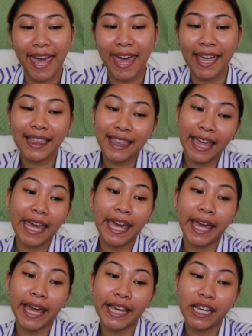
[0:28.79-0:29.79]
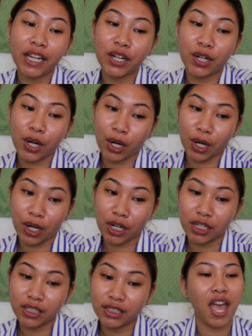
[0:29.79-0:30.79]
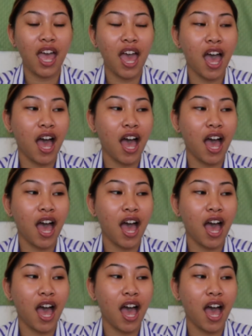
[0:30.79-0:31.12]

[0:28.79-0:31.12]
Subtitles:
L.A. Girl.